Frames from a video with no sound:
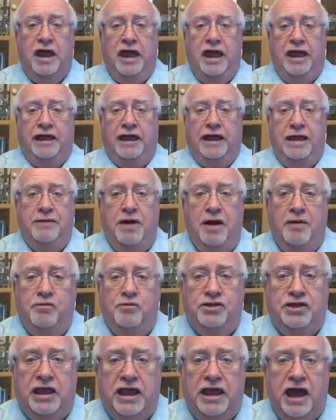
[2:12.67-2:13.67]
and came up
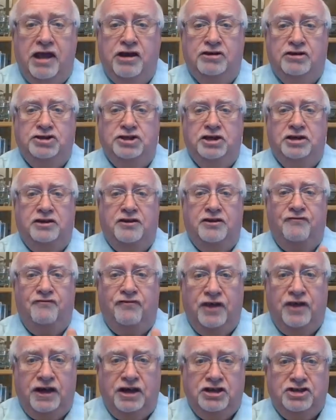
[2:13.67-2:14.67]
with the energy to
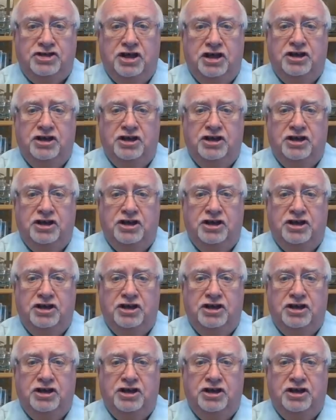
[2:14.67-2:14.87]
finish,